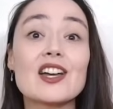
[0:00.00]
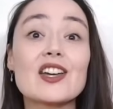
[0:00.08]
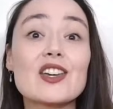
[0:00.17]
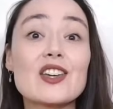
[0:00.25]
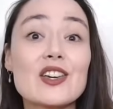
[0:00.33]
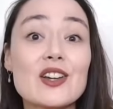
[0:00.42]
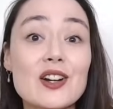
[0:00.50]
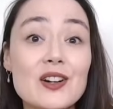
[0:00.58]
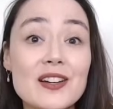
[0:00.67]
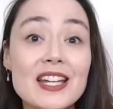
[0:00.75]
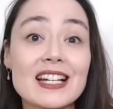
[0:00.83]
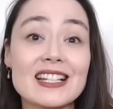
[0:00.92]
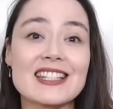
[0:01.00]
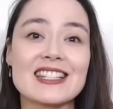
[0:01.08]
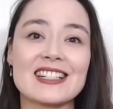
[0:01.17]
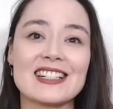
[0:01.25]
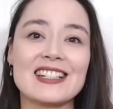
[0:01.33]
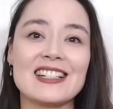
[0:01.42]
Curious.
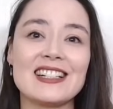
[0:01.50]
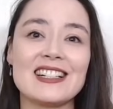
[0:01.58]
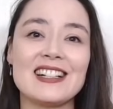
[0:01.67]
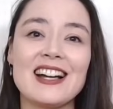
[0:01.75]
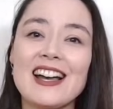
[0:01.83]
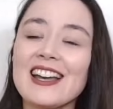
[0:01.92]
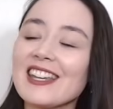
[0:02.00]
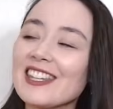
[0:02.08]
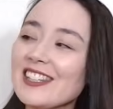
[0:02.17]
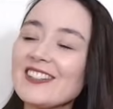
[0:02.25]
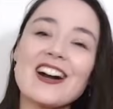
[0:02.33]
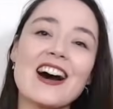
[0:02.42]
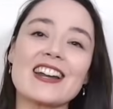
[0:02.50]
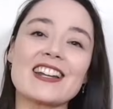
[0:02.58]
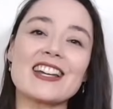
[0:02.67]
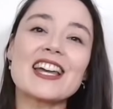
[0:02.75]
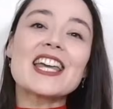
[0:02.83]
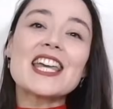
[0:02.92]
You got
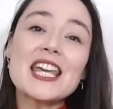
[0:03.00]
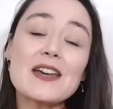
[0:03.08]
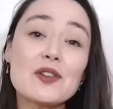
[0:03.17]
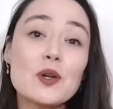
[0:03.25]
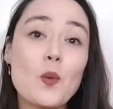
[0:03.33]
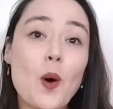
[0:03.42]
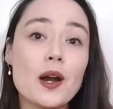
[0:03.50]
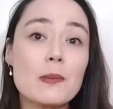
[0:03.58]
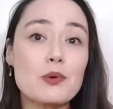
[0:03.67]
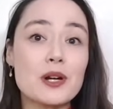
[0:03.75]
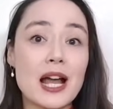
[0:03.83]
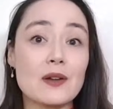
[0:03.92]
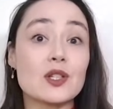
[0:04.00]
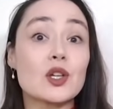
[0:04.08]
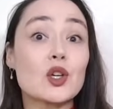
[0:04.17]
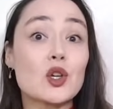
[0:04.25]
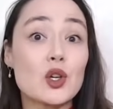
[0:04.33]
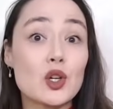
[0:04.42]
it. If you want to pronounce
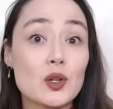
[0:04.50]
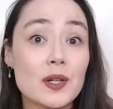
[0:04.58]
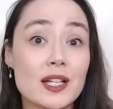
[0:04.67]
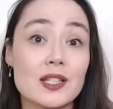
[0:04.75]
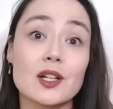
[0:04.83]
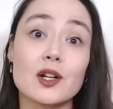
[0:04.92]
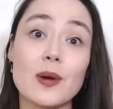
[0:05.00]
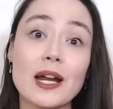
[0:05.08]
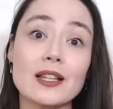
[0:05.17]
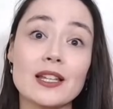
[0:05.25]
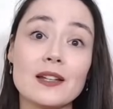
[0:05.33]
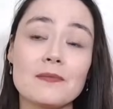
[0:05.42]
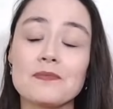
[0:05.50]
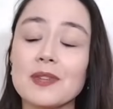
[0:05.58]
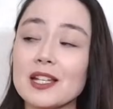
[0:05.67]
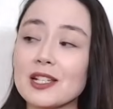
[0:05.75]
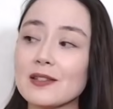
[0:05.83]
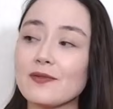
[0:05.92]
curious correctly,
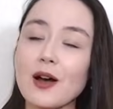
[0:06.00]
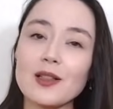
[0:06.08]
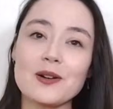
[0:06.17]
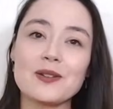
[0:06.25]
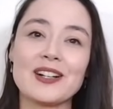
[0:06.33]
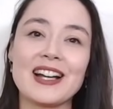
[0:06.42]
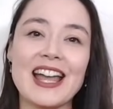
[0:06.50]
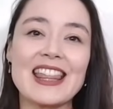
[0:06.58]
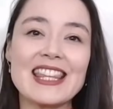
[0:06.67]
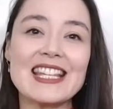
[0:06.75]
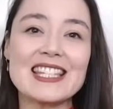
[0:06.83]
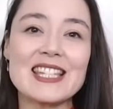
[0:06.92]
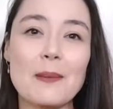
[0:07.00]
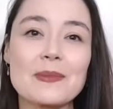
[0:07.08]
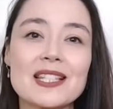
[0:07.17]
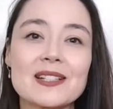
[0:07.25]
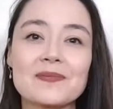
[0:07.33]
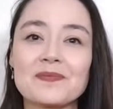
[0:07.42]
just follow these steps.